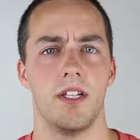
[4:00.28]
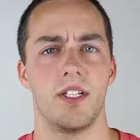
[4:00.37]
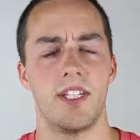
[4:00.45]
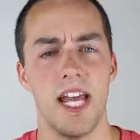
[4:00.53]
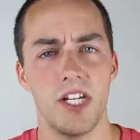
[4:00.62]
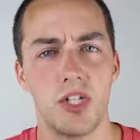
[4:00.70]

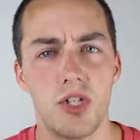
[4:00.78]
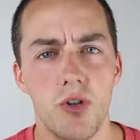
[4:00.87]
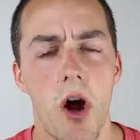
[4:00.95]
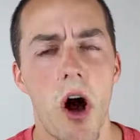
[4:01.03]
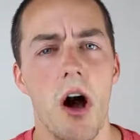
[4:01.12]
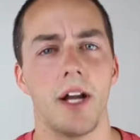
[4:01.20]
Stay
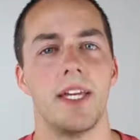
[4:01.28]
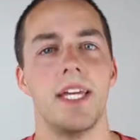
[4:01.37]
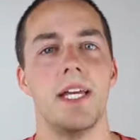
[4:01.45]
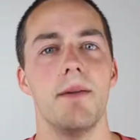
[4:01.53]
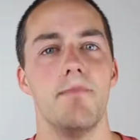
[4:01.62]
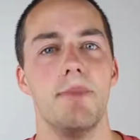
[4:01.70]
strong,
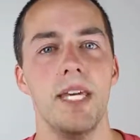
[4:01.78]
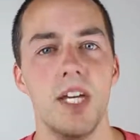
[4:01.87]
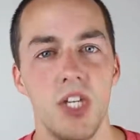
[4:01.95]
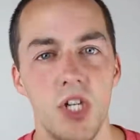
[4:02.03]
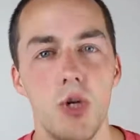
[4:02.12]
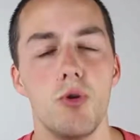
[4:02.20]
keep
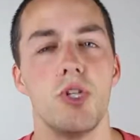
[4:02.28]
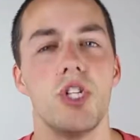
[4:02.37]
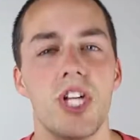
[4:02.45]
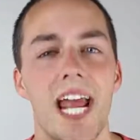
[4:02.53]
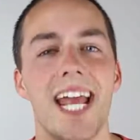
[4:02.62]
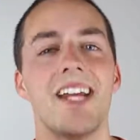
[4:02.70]
being you,
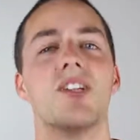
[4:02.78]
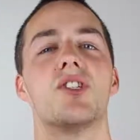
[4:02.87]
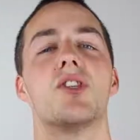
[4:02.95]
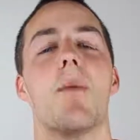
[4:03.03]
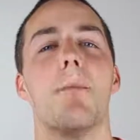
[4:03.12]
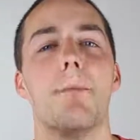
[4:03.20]
change
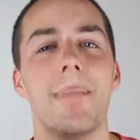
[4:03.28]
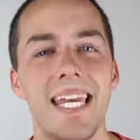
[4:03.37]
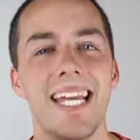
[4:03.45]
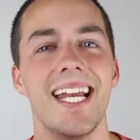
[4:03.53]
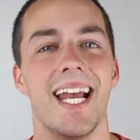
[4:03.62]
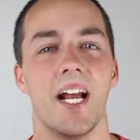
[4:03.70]
the
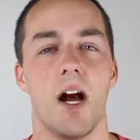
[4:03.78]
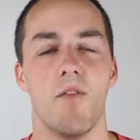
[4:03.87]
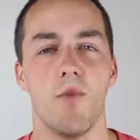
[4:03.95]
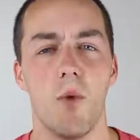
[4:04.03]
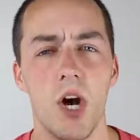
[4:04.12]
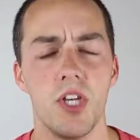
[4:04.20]
meaning
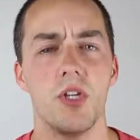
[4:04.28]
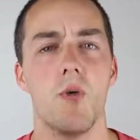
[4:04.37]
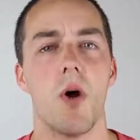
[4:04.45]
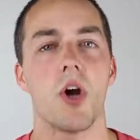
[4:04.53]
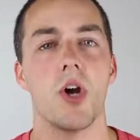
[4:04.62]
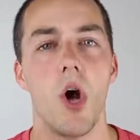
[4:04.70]
of what you
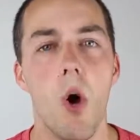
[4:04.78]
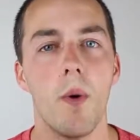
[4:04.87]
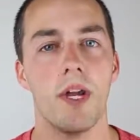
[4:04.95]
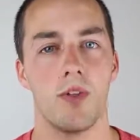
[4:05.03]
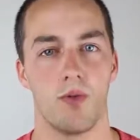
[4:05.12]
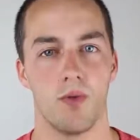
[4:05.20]
are
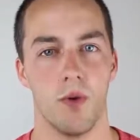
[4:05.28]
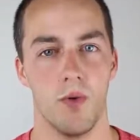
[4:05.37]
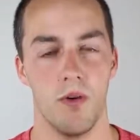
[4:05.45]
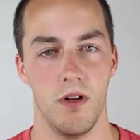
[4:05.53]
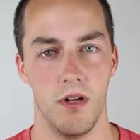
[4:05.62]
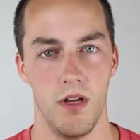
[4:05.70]
going
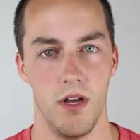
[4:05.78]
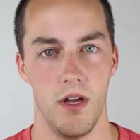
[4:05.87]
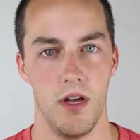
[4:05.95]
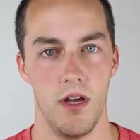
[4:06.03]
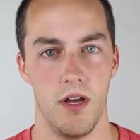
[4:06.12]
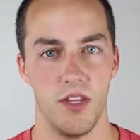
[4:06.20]
through.
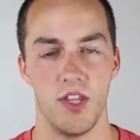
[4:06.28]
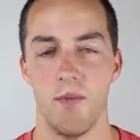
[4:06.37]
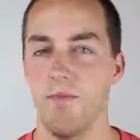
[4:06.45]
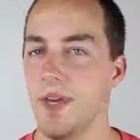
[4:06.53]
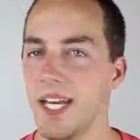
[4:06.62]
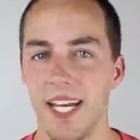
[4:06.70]
The
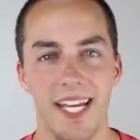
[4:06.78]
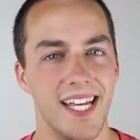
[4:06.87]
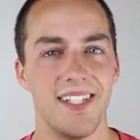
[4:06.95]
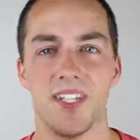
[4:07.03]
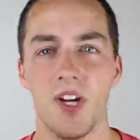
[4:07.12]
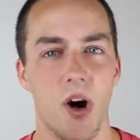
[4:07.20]
meaning
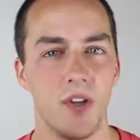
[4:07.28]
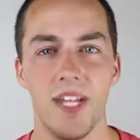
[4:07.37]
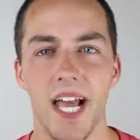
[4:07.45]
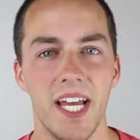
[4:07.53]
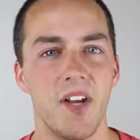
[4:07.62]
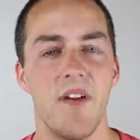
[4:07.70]
isn't all
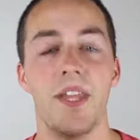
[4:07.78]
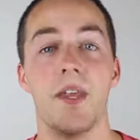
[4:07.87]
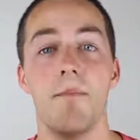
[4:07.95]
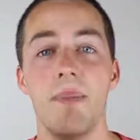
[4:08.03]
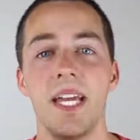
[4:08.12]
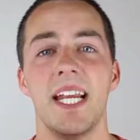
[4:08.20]
negative, and
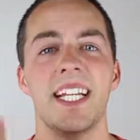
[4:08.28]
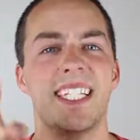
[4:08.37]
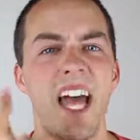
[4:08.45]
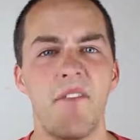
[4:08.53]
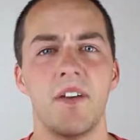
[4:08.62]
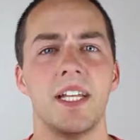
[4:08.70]
the meaning
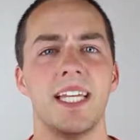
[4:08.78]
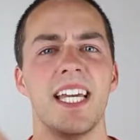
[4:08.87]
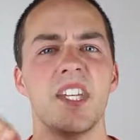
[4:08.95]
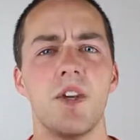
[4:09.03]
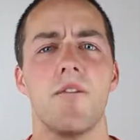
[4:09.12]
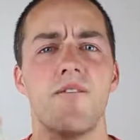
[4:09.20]
definitely
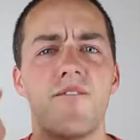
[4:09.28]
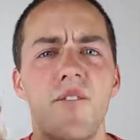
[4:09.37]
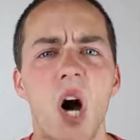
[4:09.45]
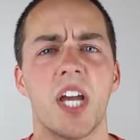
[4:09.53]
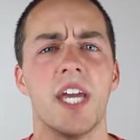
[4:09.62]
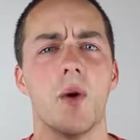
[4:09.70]
isn't
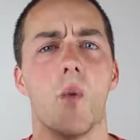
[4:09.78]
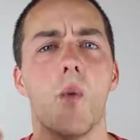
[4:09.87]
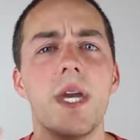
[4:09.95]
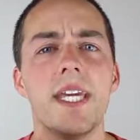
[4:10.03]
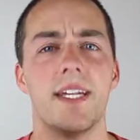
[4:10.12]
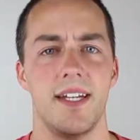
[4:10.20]
fucking
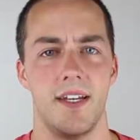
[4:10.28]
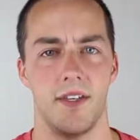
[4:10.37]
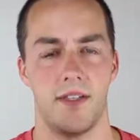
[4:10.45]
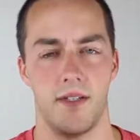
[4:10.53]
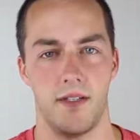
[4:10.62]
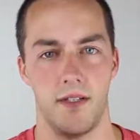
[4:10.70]

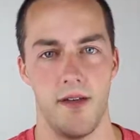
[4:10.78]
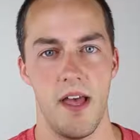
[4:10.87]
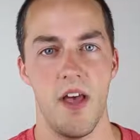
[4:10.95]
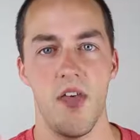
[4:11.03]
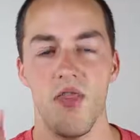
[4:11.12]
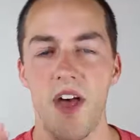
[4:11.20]
weakness.
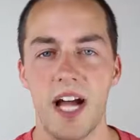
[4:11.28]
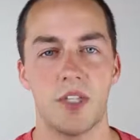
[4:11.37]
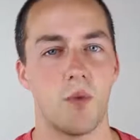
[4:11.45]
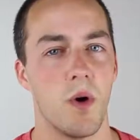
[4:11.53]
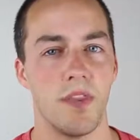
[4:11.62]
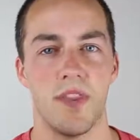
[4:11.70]

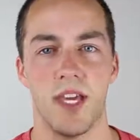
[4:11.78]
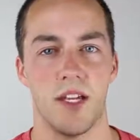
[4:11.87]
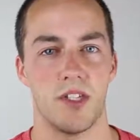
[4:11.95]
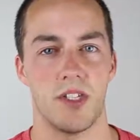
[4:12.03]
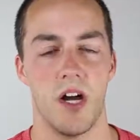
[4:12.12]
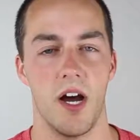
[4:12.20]
That's one thing
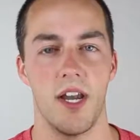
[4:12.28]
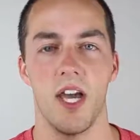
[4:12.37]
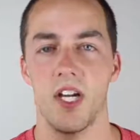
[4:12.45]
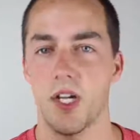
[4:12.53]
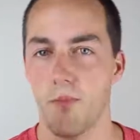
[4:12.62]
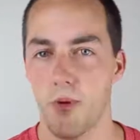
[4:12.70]
it's not.
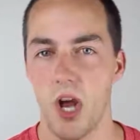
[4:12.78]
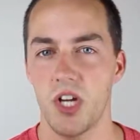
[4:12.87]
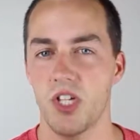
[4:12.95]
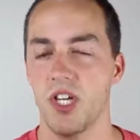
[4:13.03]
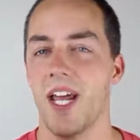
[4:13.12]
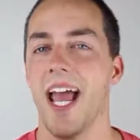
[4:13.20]

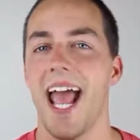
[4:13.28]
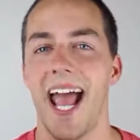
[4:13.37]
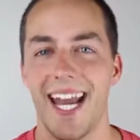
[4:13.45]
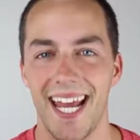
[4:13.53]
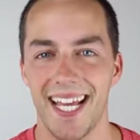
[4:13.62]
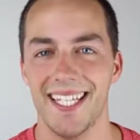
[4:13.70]
Depression
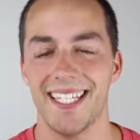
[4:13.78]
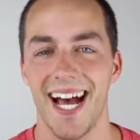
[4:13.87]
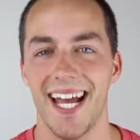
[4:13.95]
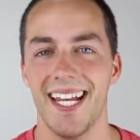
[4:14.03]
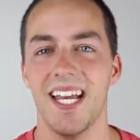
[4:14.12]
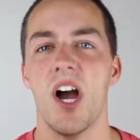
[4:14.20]
and
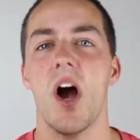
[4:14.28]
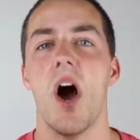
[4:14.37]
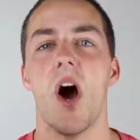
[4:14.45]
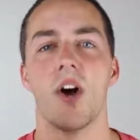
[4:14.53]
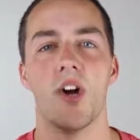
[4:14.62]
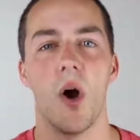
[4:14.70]
anxiety
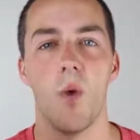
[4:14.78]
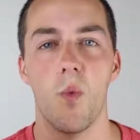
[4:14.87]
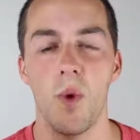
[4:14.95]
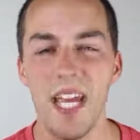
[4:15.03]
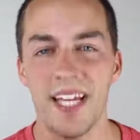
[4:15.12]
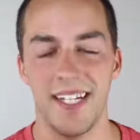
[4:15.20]
are not
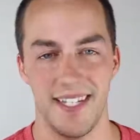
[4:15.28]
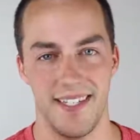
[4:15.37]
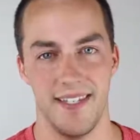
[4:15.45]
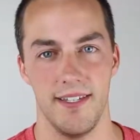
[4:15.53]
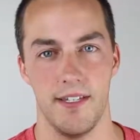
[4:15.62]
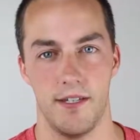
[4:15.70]

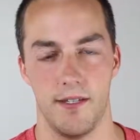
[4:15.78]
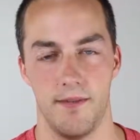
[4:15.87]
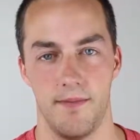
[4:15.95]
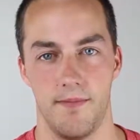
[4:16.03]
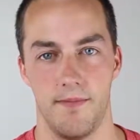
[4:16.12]
weaknesses.